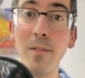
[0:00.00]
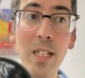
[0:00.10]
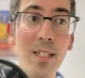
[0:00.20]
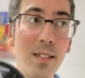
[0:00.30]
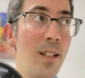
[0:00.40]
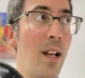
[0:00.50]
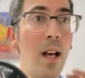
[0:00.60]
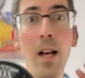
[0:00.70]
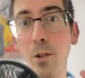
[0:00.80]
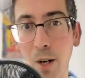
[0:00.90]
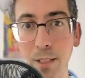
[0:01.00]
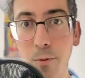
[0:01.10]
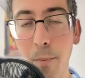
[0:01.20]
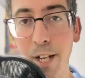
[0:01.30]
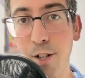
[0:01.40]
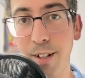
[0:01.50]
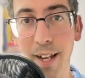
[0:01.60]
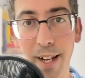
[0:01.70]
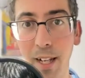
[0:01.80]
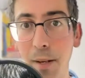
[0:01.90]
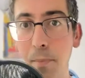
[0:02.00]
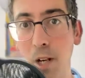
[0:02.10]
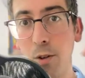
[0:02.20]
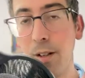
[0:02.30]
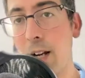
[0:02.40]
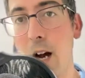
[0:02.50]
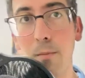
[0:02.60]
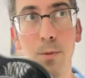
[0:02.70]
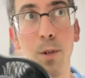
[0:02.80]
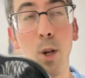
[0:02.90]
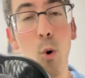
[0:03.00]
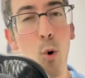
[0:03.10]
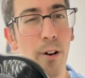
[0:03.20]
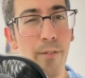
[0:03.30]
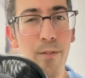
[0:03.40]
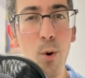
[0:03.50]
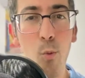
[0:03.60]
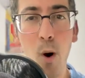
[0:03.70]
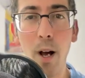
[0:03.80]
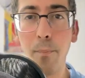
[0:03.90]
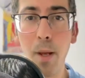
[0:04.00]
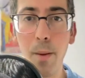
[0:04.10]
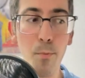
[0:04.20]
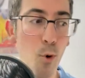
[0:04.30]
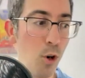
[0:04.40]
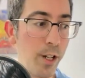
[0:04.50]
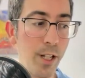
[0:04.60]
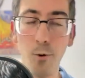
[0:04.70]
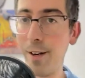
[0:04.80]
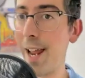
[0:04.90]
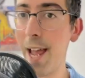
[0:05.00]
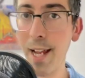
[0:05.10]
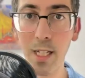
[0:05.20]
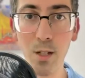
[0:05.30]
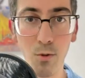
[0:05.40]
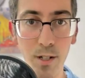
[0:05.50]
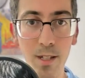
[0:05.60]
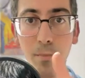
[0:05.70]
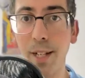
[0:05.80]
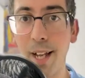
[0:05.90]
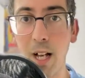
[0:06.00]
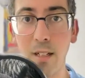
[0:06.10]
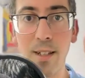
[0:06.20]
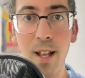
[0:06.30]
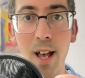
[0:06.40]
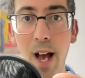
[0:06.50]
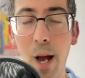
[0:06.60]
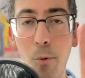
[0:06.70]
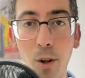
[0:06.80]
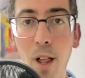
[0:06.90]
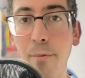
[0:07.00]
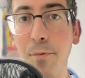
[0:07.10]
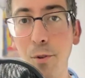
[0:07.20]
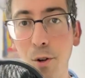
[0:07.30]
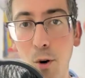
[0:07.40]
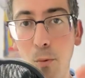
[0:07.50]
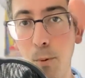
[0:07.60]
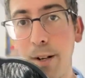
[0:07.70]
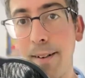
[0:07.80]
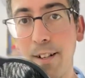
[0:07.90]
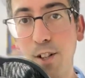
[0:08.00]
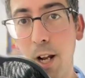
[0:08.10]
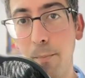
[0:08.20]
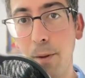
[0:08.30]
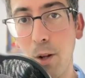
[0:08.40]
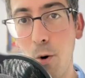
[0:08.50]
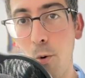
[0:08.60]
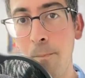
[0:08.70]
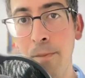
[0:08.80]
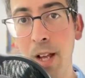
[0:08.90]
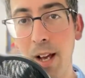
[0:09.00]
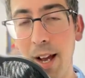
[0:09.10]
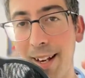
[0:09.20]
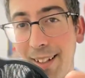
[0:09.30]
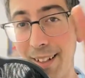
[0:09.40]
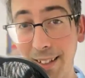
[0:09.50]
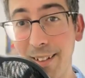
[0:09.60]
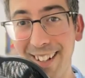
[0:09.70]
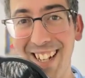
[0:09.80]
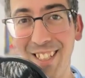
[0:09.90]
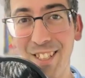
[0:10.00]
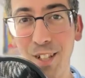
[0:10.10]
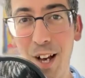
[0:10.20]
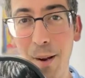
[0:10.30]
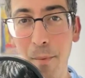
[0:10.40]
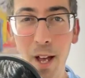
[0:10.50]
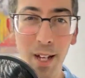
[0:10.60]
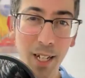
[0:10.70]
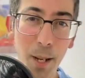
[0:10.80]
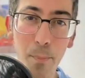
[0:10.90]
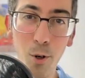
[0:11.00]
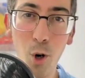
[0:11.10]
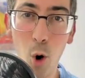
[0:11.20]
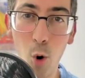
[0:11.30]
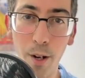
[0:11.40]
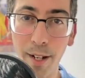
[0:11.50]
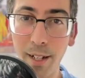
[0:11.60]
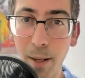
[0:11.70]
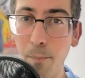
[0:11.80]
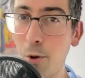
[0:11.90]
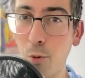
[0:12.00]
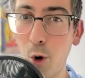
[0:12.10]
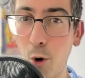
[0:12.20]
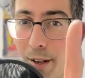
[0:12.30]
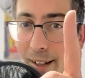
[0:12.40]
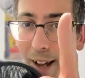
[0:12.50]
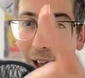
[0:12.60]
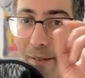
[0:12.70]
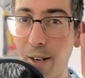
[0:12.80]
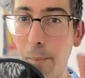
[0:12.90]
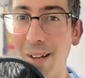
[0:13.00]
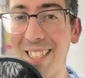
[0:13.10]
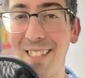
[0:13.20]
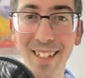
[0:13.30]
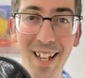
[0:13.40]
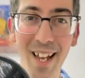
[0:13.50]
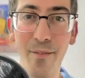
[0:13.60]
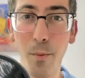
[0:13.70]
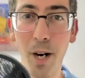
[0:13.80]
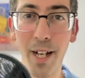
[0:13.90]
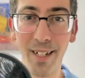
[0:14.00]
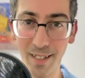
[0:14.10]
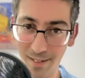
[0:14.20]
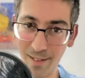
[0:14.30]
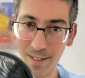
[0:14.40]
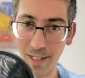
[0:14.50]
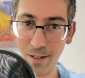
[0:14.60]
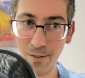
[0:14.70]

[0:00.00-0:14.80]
this Transformation Day, let me know in the comments below, or if you want maybe more Q&As or something else, I would love to know. Put in the chat below. And until next time, keep on going, keep on growing. Have an amazing day, everybody. See you next